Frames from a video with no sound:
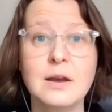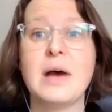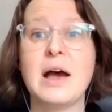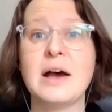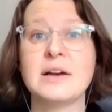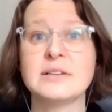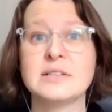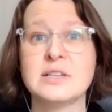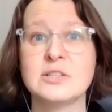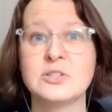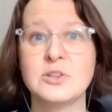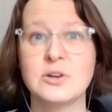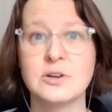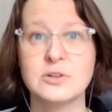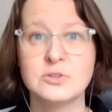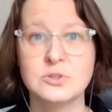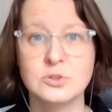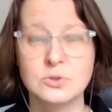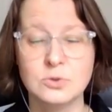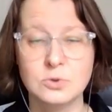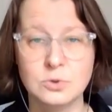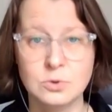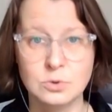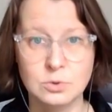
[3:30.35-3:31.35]
as I started
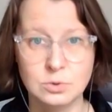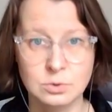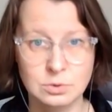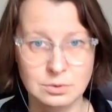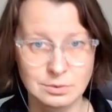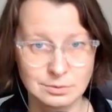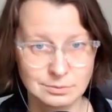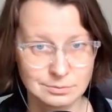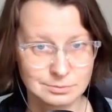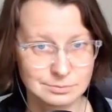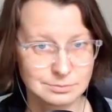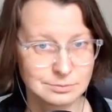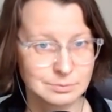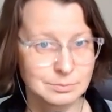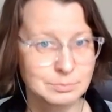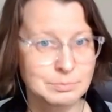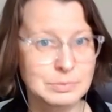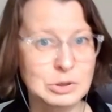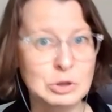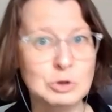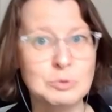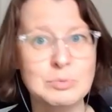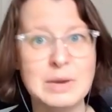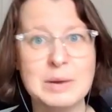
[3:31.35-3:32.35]
to
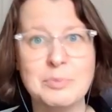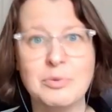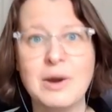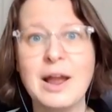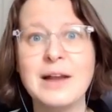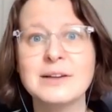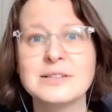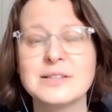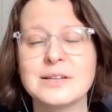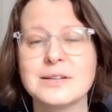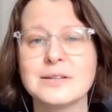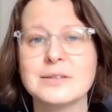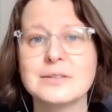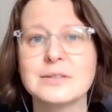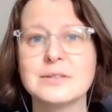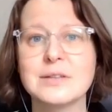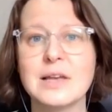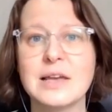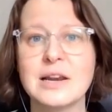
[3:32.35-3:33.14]
build my practice